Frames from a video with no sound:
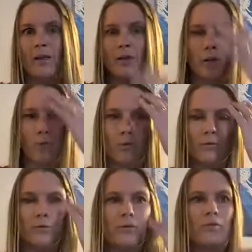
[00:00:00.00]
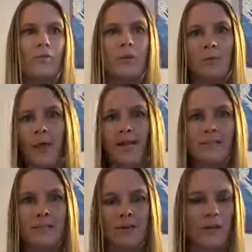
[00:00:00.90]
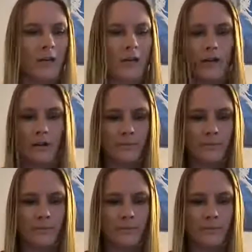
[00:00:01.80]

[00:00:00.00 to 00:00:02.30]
the compliance area,